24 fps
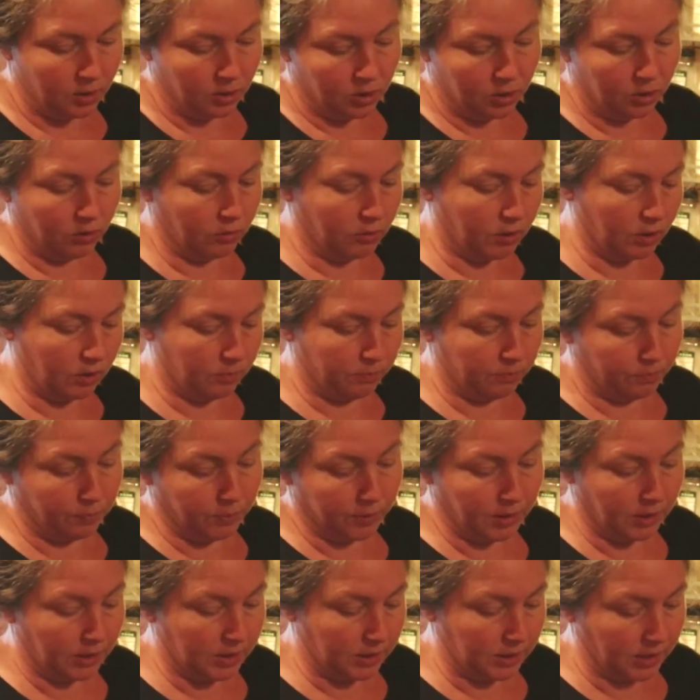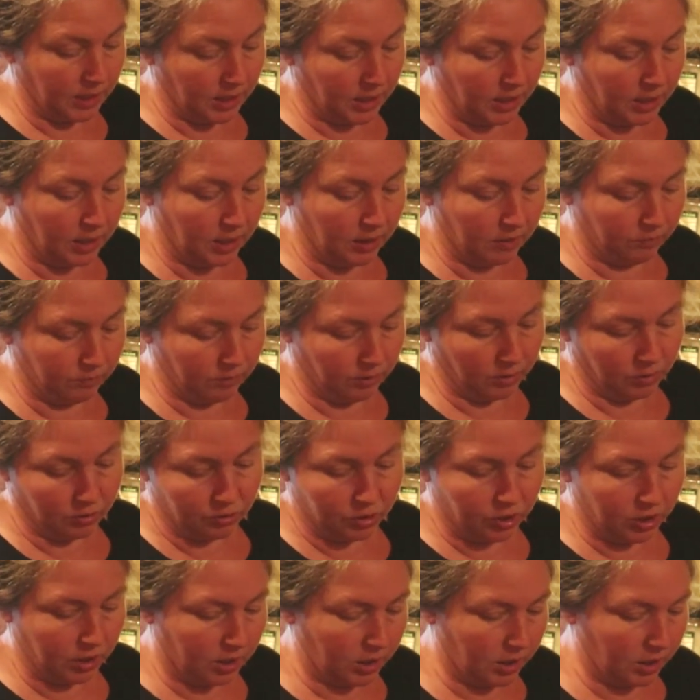You can put the skin in with your
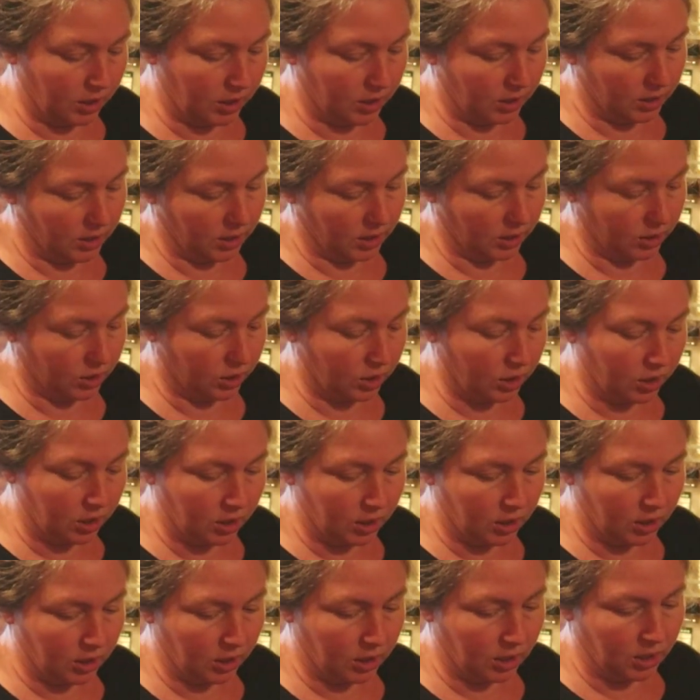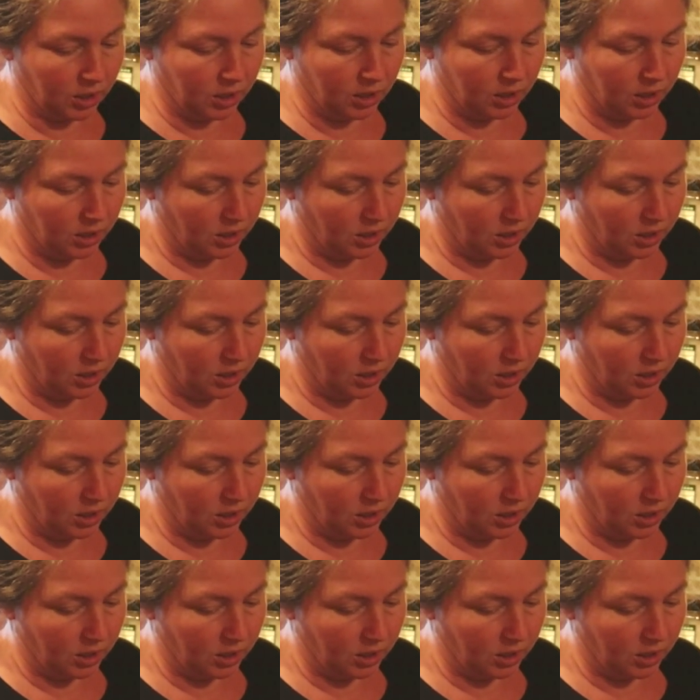chicken. It tastes good.